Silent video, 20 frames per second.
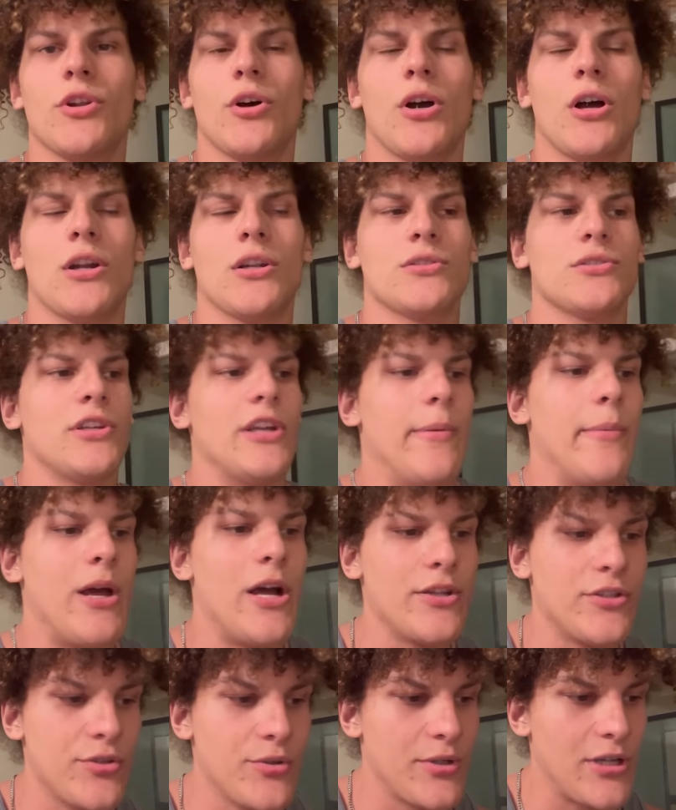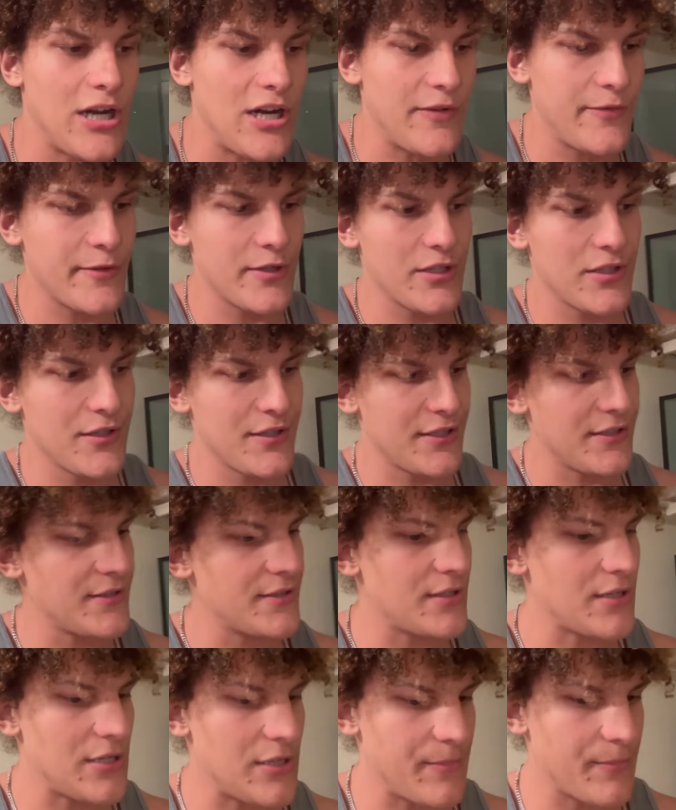know, honestly, I'm not too confident in
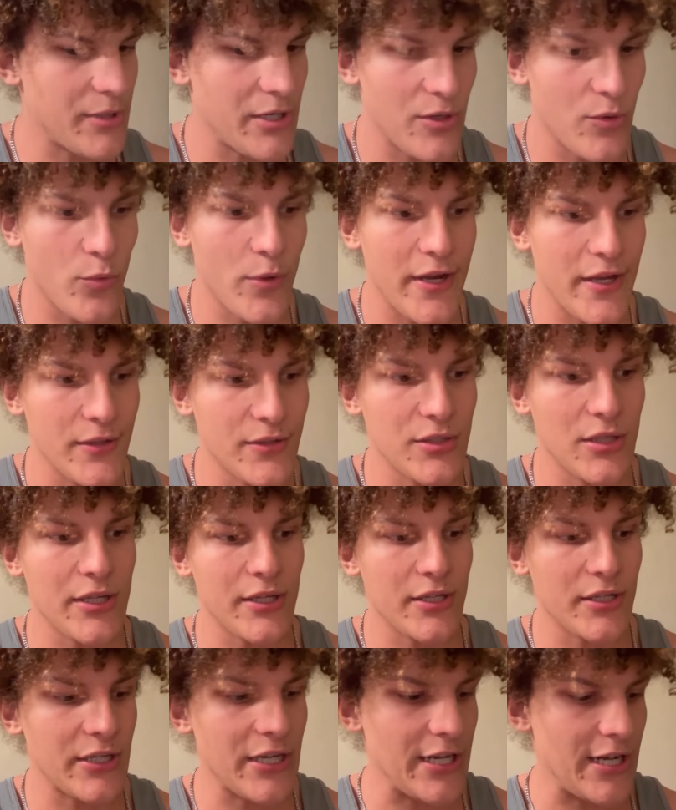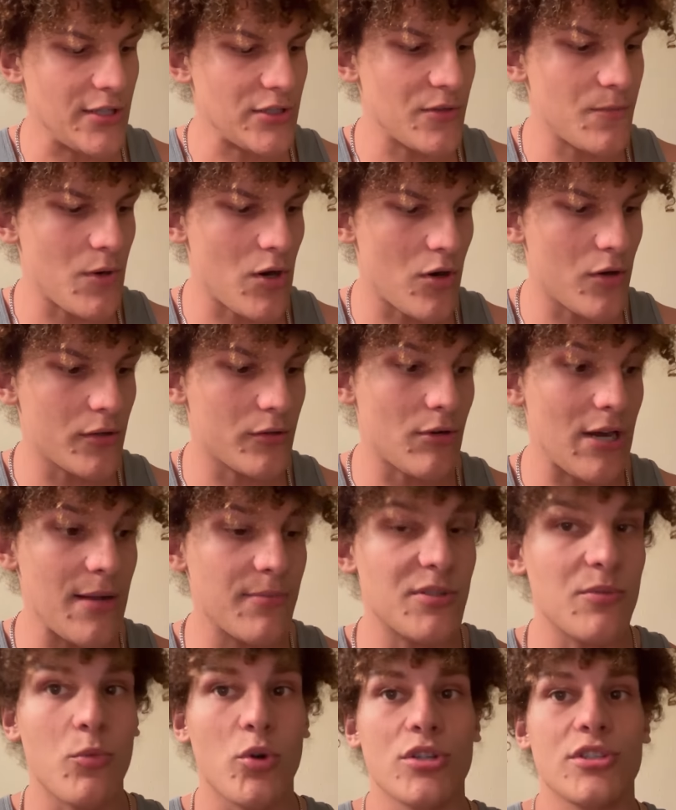this. I'm gonna wait until I can get out tomorrow and
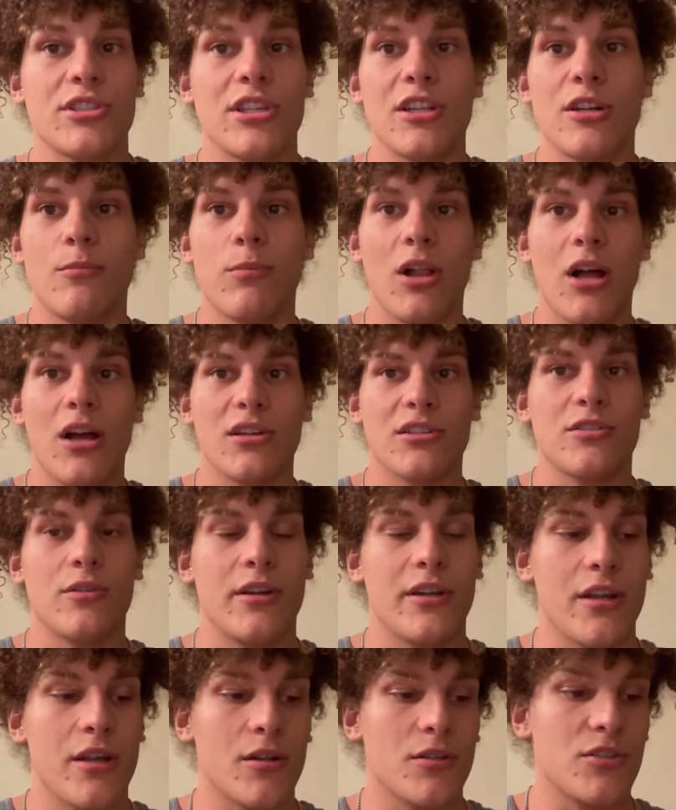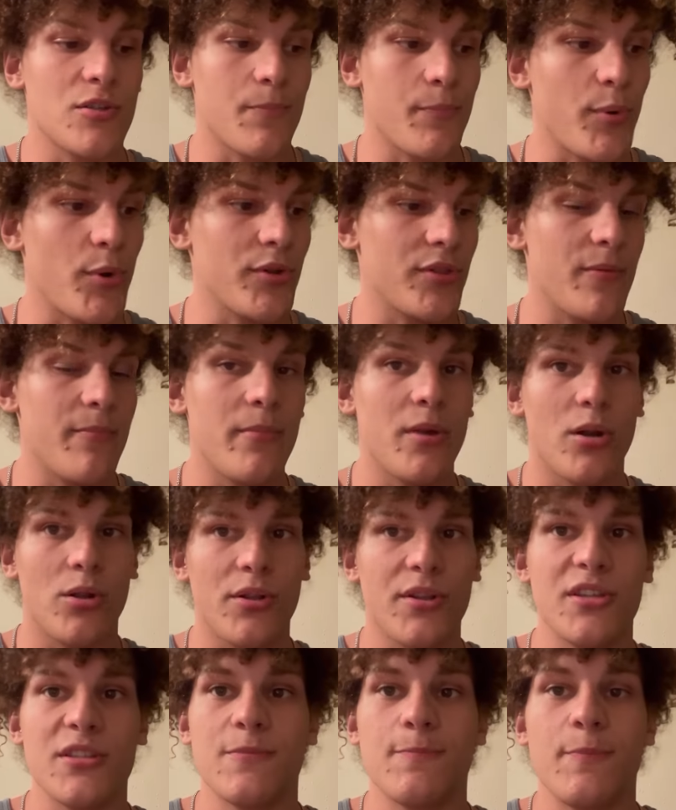grab some more cinder blocks so I can support the middle of these